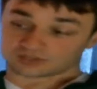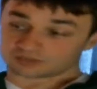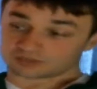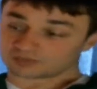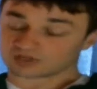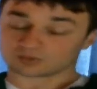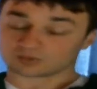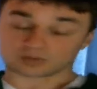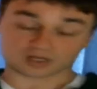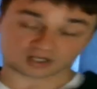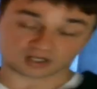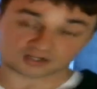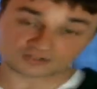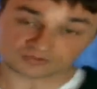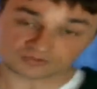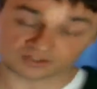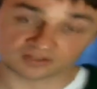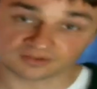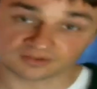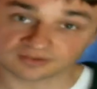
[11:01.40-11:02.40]
matter what
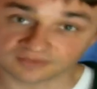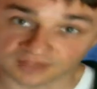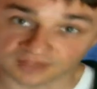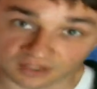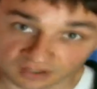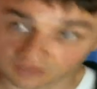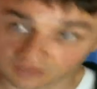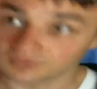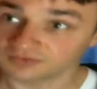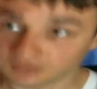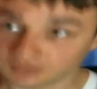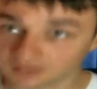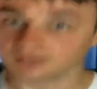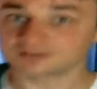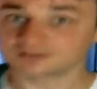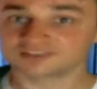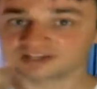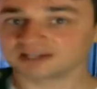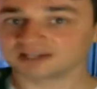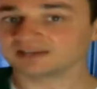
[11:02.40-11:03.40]
country, they all start
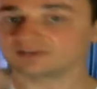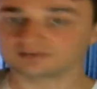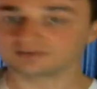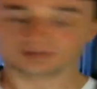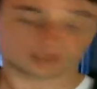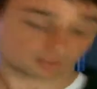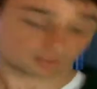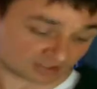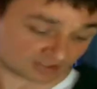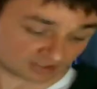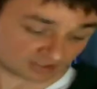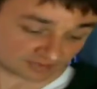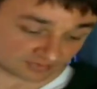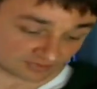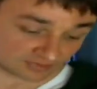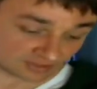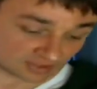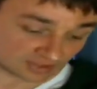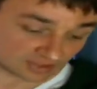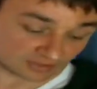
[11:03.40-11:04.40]
saying the same things.
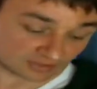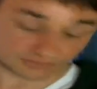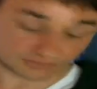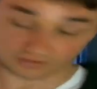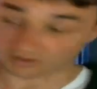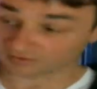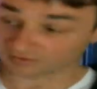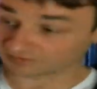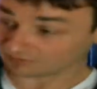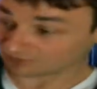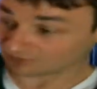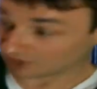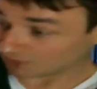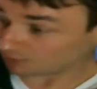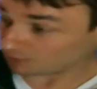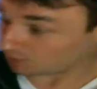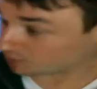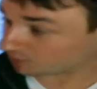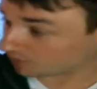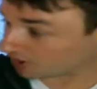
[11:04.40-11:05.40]
They'll start
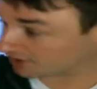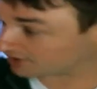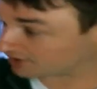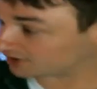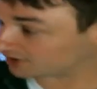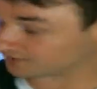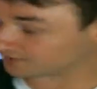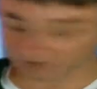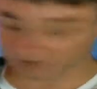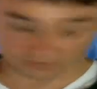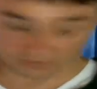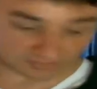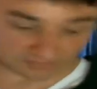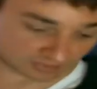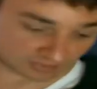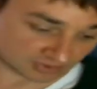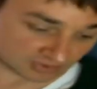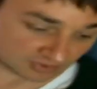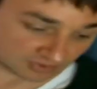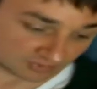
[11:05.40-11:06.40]
identifying the same
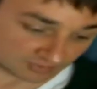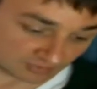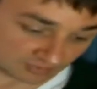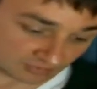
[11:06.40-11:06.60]
things.